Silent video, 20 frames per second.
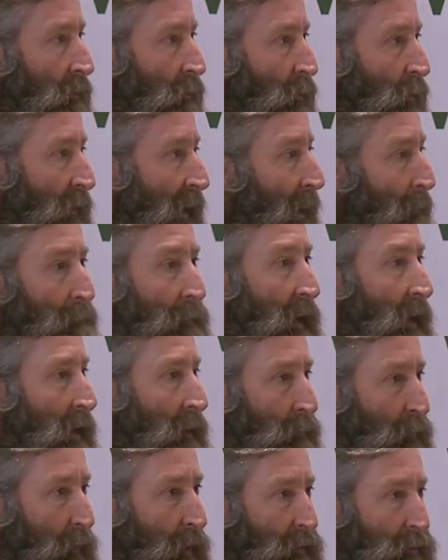Well, that
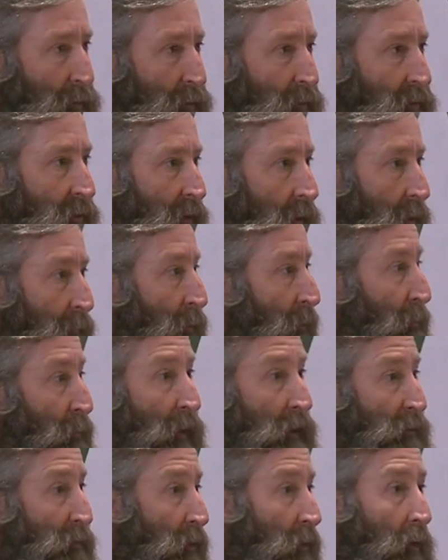buying pressure is going to put
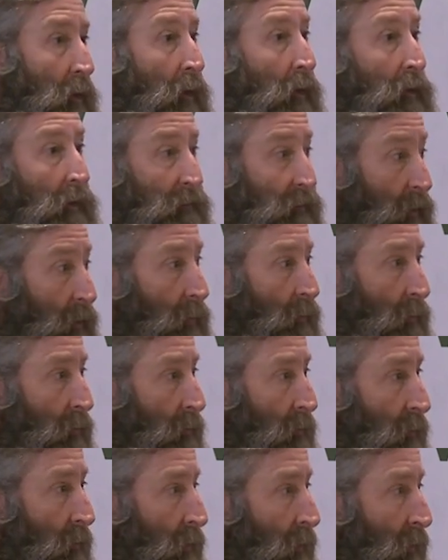pressure on all of
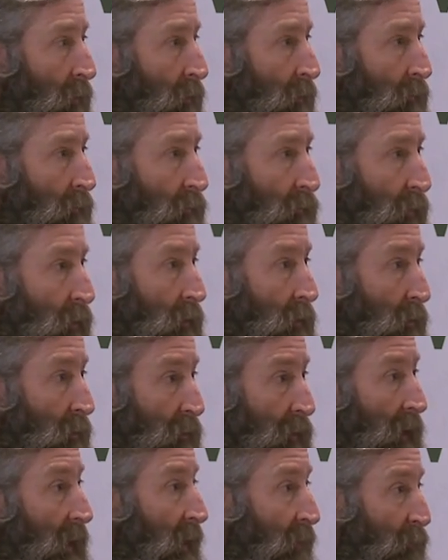you. For you
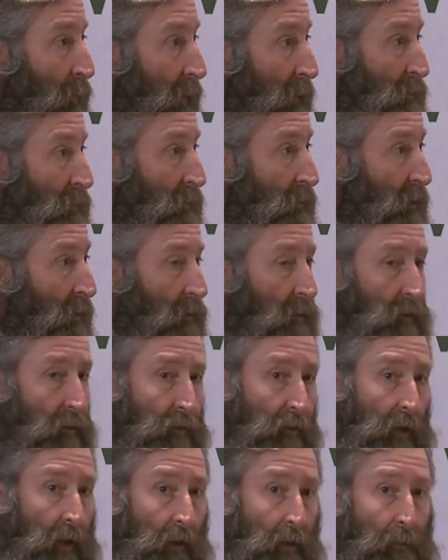that have ranches here, you're
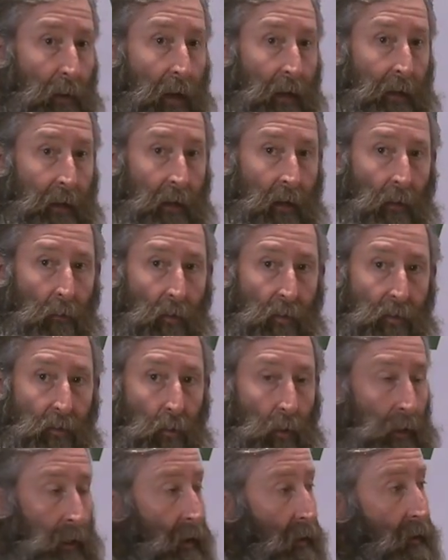trying to buy animals.
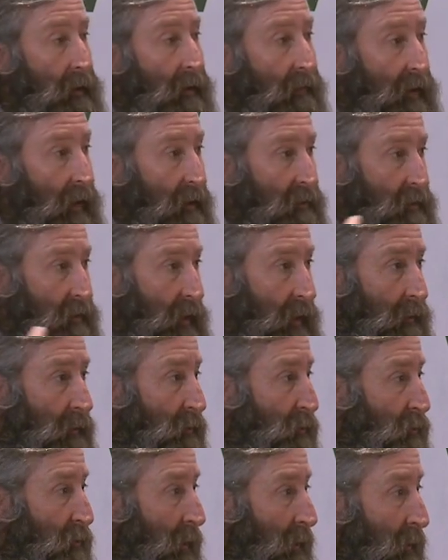Well, now you have
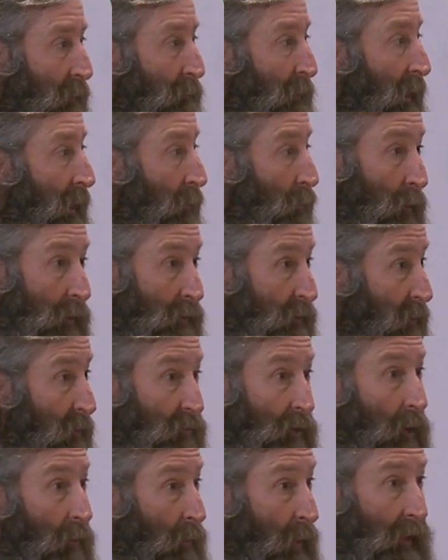outsiders trying to buy what
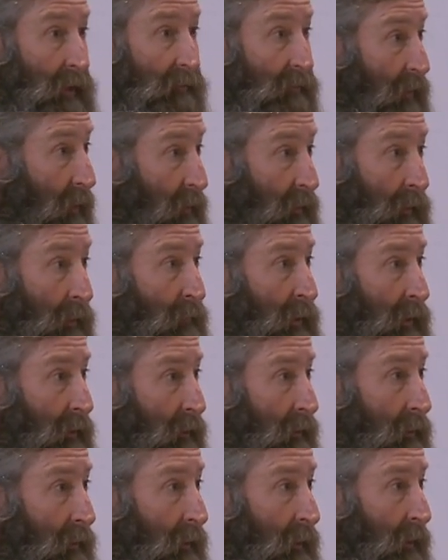is already very
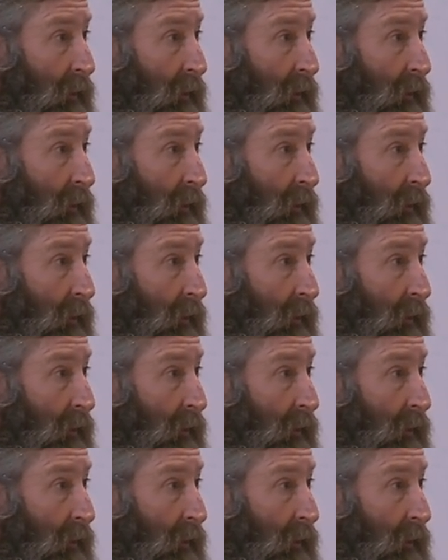limited.